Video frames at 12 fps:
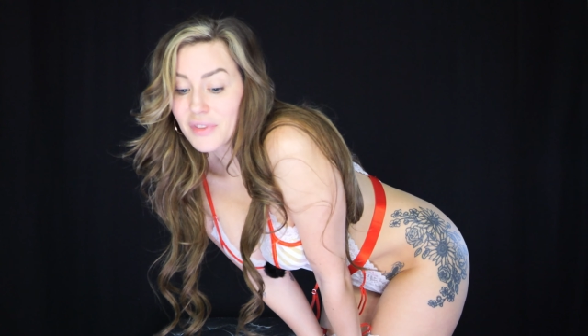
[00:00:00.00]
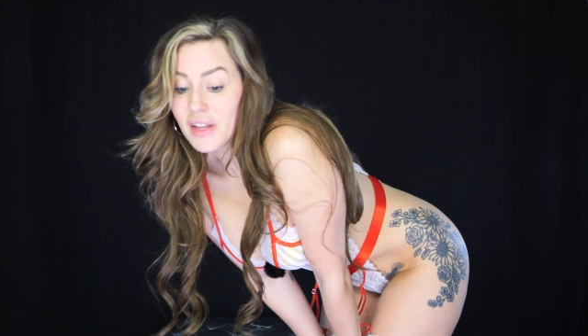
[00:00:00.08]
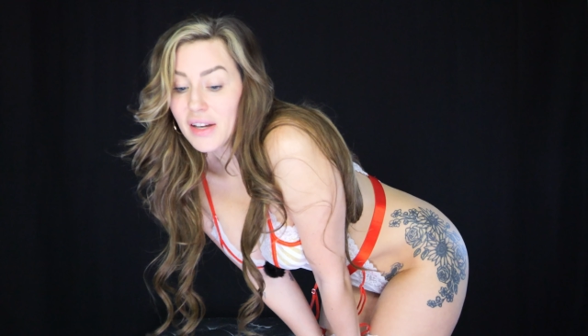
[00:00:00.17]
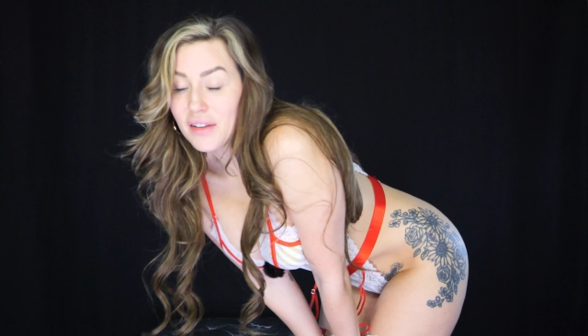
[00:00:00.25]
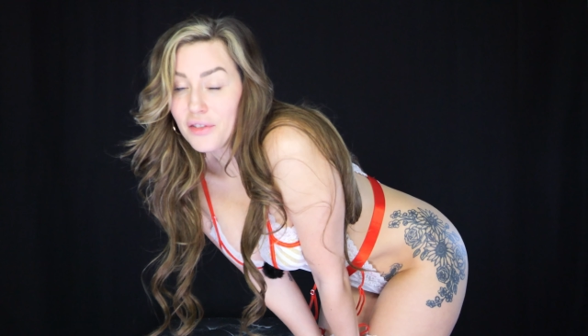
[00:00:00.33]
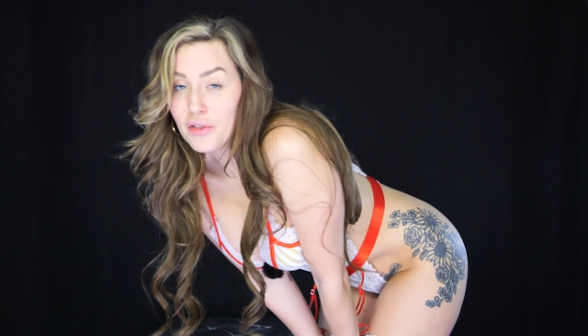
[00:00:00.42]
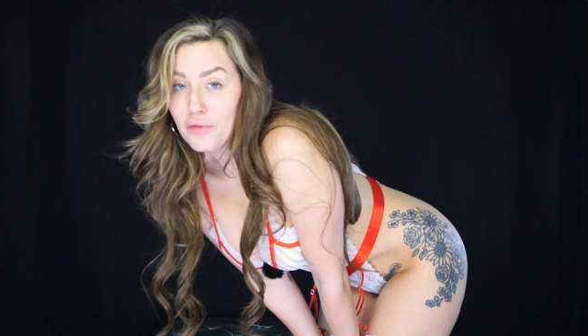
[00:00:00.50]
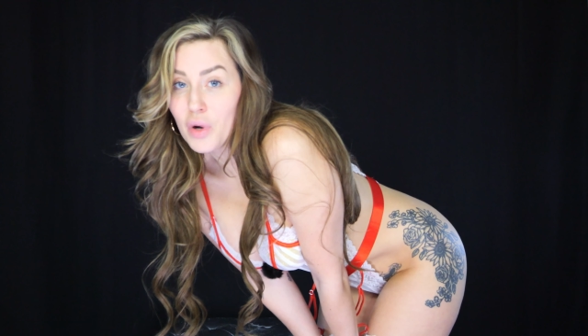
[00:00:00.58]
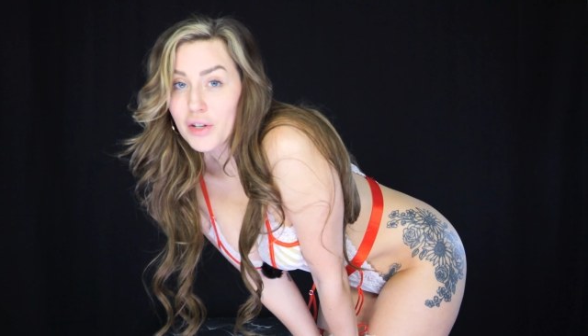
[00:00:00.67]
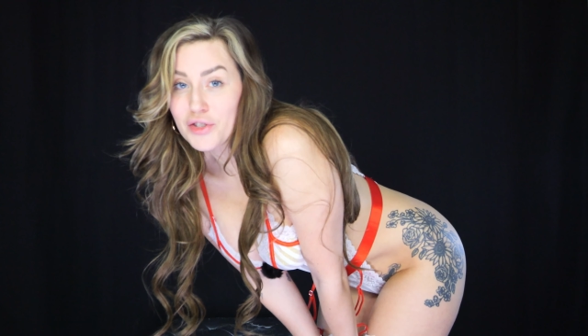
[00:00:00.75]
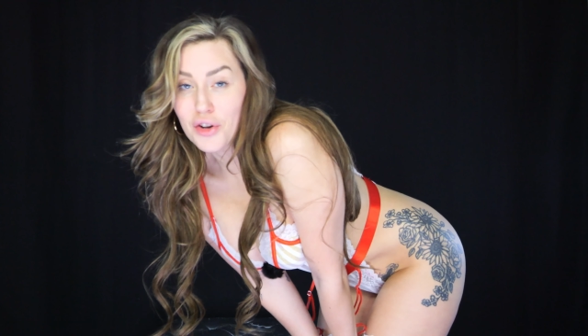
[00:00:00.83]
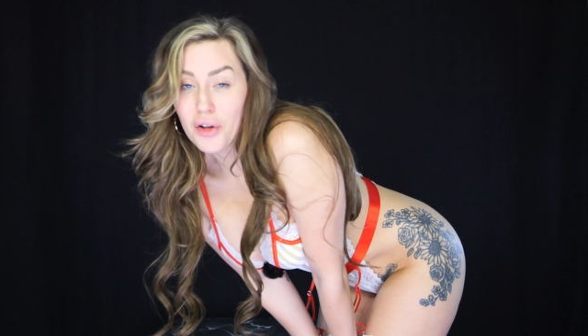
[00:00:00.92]
And if you've
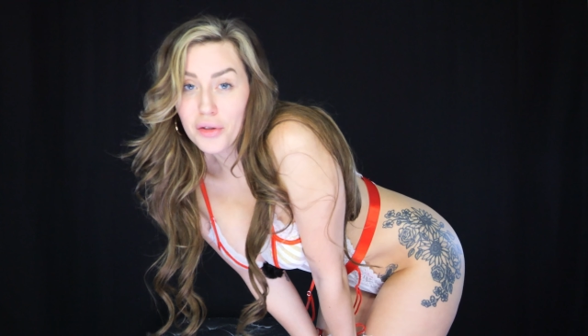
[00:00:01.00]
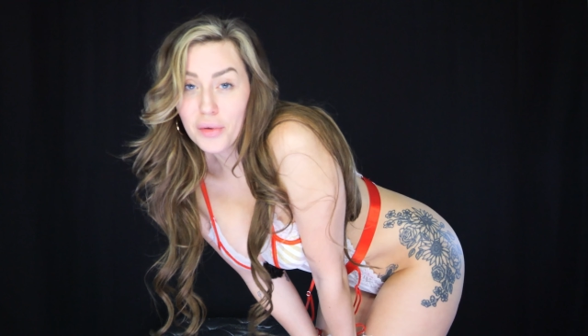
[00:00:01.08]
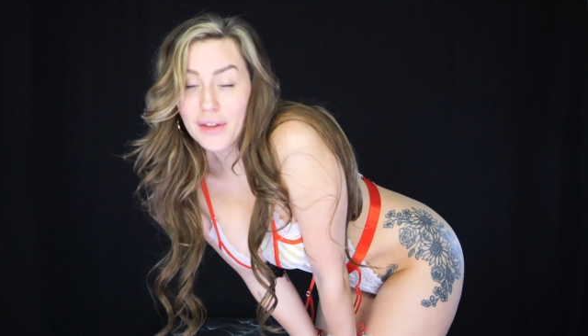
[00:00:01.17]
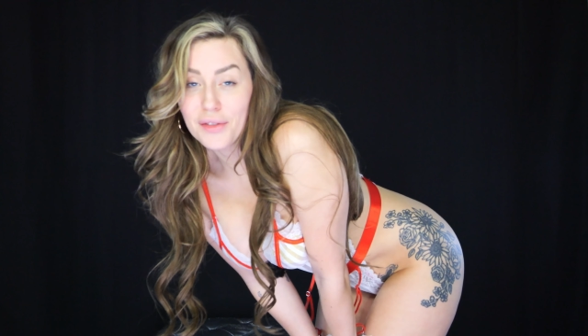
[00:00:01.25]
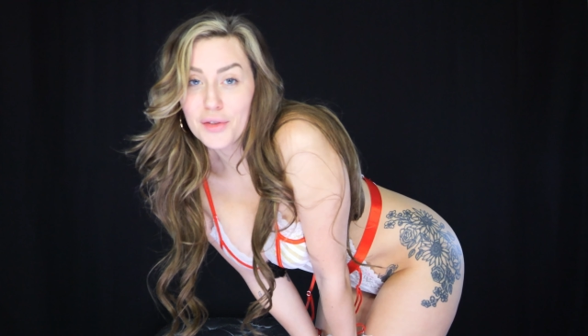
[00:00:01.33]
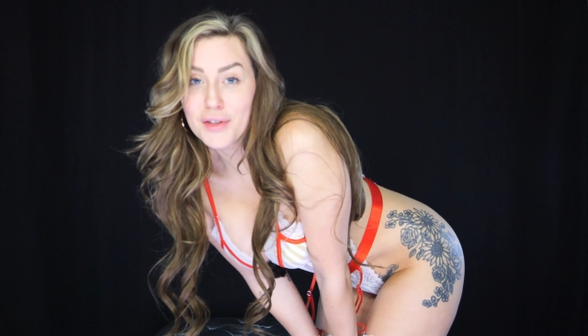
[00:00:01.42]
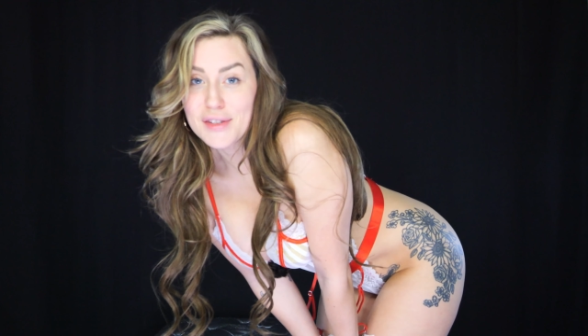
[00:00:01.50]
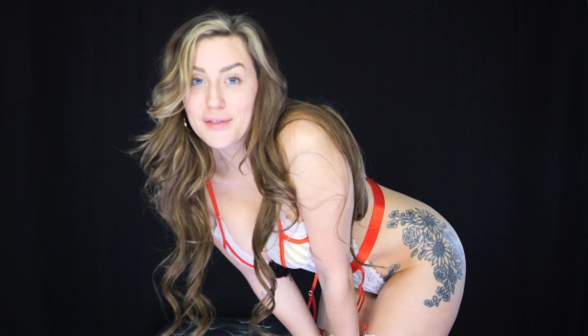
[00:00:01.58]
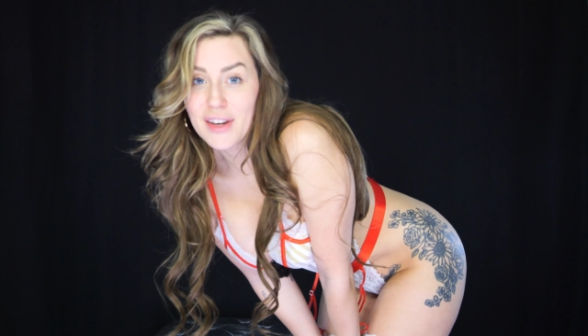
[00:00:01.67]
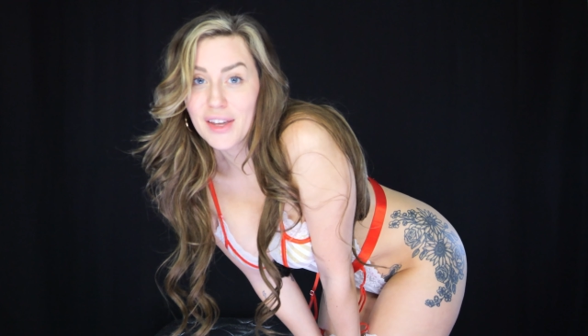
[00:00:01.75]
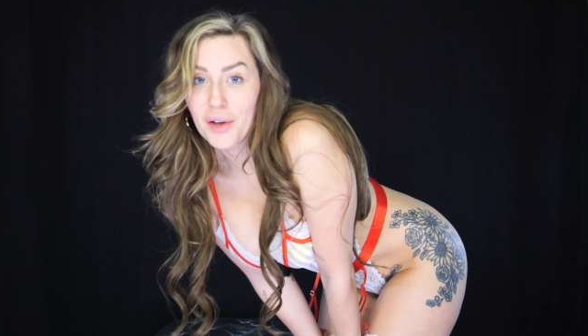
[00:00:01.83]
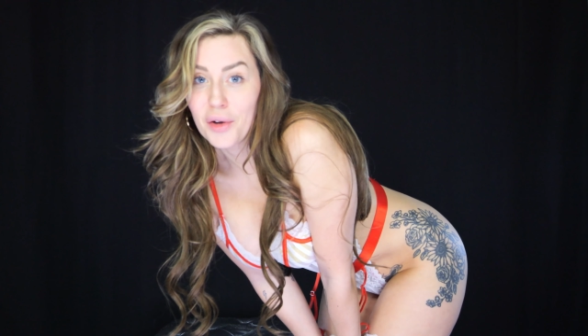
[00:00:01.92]
watched all the way through this
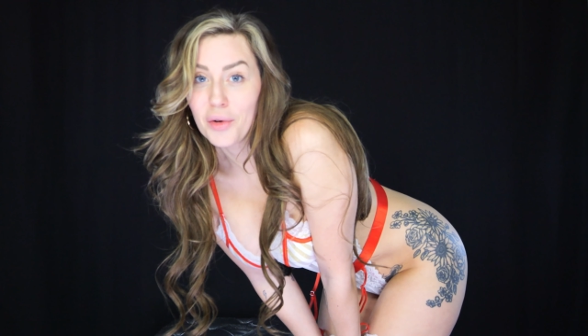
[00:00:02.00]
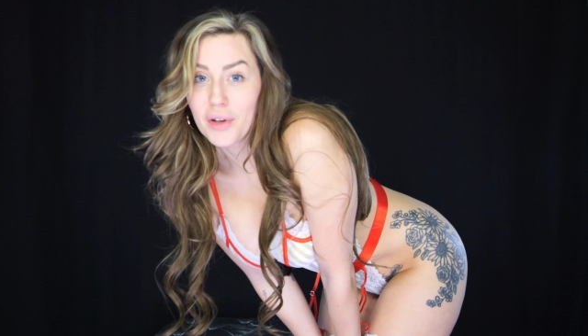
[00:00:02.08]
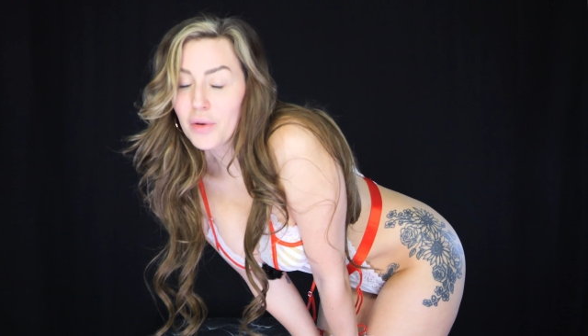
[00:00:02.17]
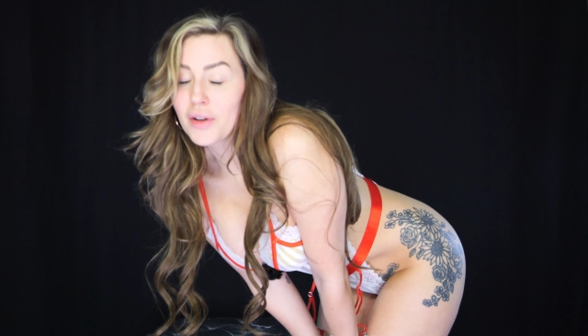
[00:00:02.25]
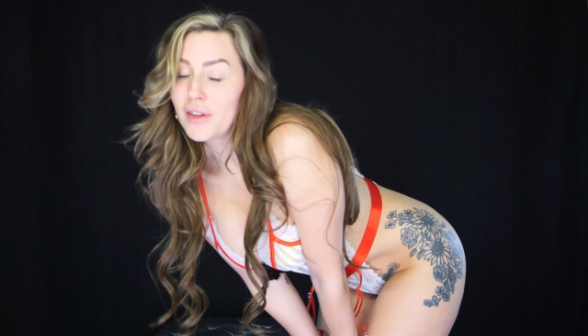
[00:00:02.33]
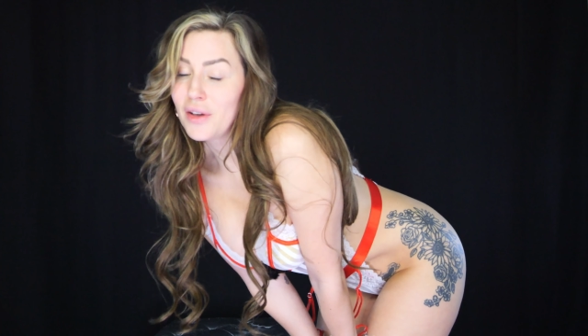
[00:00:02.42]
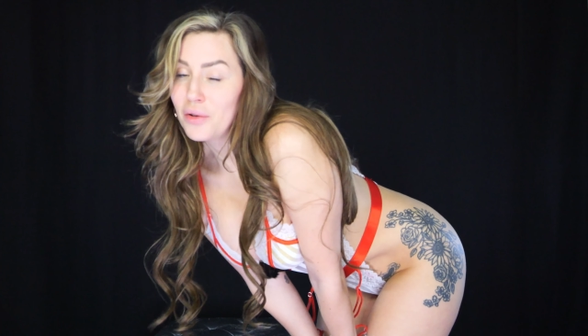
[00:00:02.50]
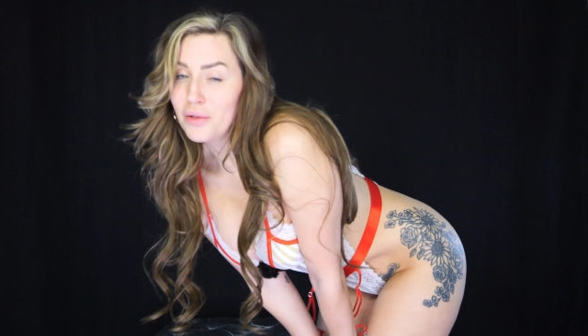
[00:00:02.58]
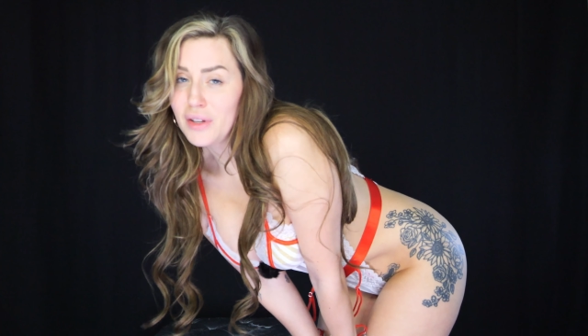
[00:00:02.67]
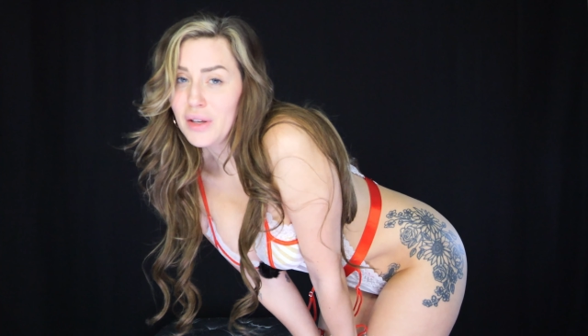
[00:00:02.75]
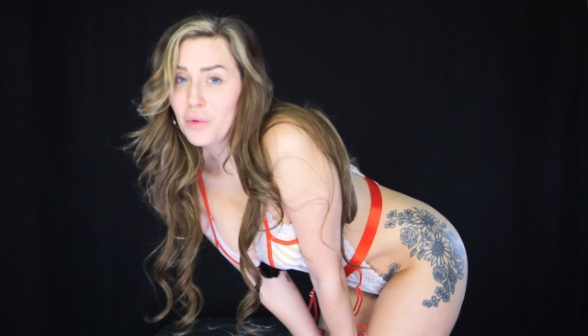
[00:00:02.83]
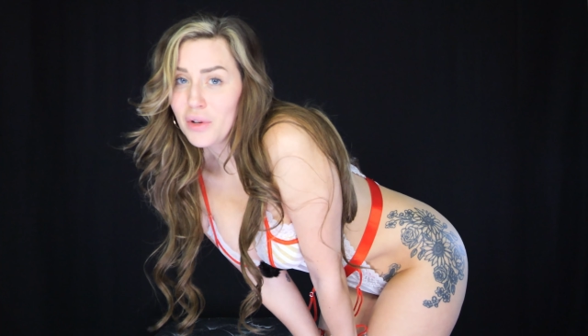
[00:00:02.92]
video, you are the
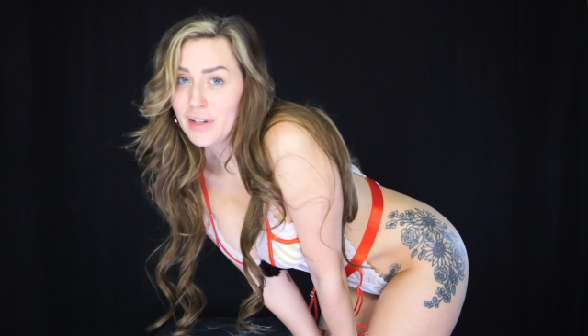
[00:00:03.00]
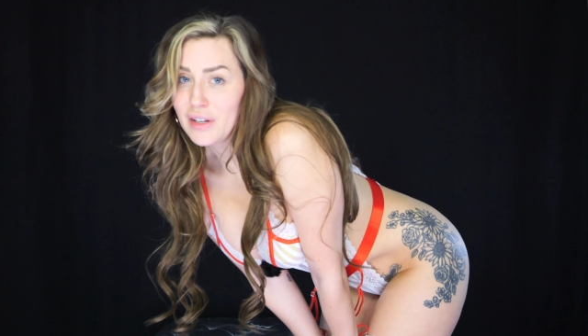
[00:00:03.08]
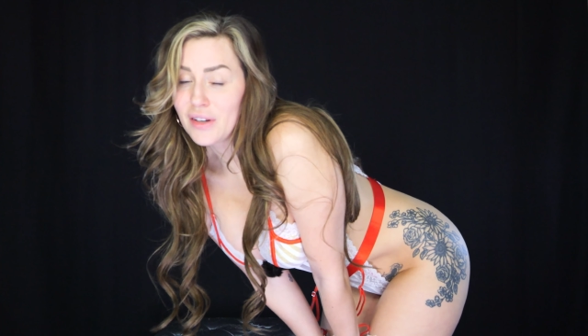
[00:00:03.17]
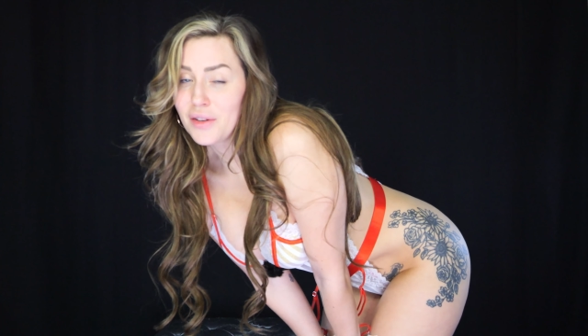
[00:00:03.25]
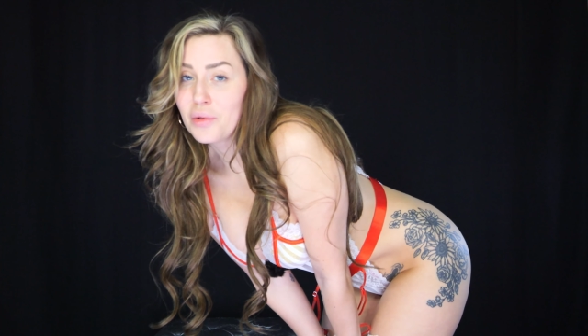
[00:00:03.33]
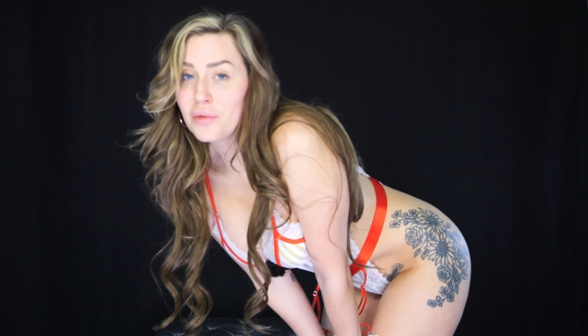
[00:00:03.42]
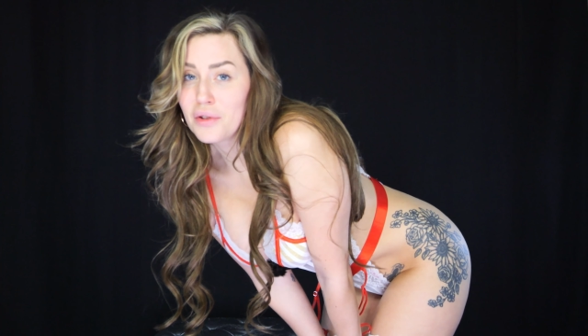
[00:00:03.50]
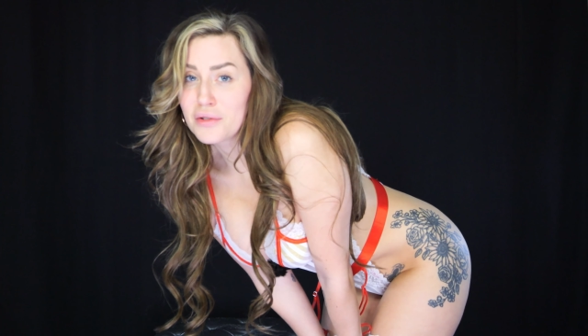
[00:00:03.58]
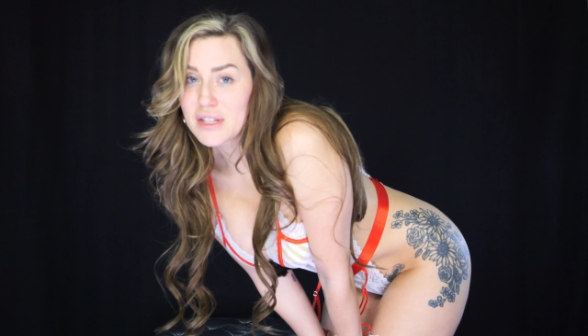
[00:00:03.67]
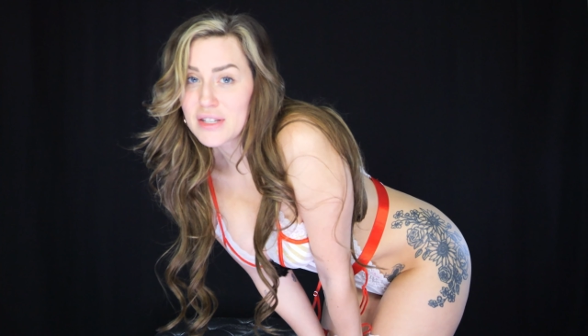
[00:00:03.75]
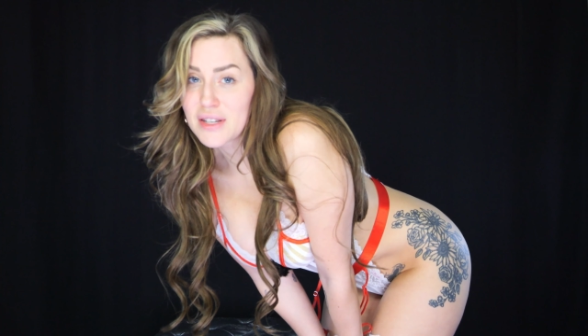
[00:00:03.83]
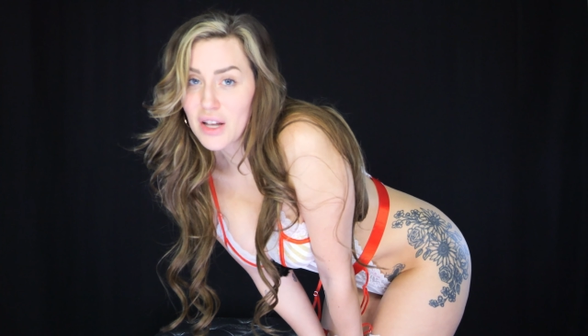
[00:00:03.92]
only one who knows the